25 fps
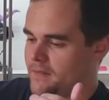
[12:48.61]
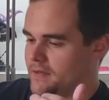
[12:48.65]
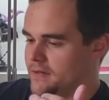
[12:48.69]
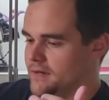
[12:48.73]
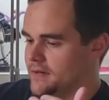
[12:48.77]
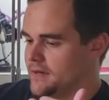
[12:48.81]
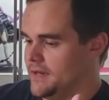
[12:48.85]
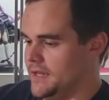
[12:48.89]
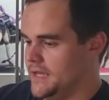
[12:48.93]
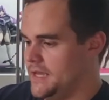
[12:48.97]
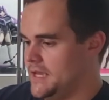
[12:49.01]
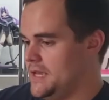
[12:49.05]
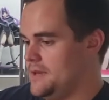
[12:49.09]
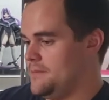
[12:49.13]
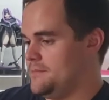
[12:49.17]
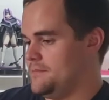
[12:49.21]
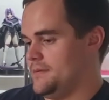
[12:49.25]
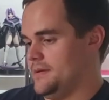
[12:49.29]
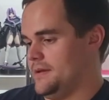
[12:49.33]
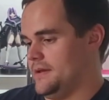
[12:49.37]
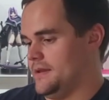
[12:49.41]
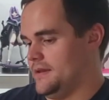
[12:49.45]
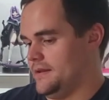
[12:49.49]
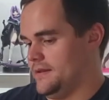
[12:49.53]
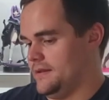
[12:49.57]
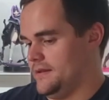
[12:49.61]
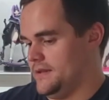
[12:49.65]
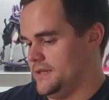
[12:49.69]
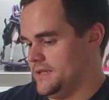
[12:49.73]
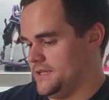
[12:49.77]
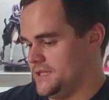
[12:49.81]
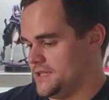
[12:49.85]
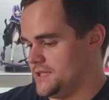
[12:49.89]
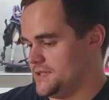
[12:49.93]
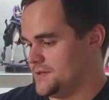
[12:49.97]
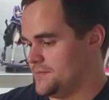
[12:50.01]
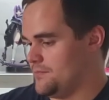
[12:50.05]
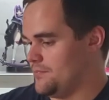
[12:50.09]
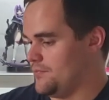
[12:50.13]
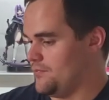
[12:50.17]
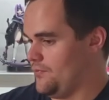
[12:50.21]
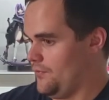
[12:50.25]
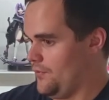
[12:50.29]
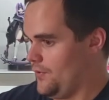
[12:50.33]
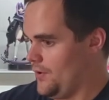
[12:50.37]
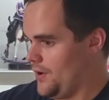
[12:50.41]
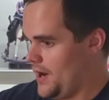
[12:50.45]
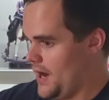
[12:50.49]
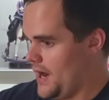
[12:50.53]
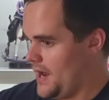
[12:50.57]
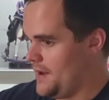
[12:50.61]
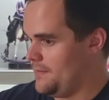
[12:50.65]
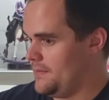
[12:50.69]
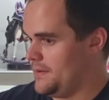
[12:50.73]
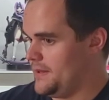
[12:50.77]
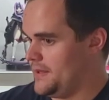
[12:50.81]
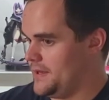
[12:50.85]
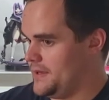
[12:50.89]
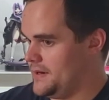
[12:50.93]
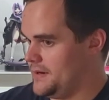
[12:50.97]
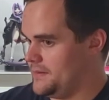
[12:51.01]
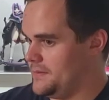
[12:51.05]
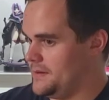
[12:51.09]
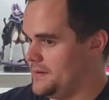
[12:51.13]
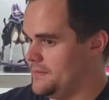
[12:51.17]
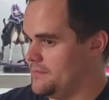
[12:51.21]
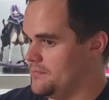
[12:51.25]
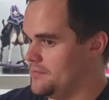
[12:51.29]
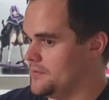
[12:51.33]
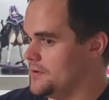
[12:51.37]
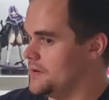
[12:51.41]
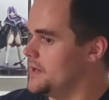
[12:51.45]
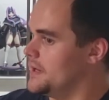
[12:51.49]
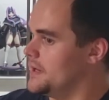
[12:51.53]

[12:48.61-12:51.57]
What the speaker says: deep, and this is probably going to be pretty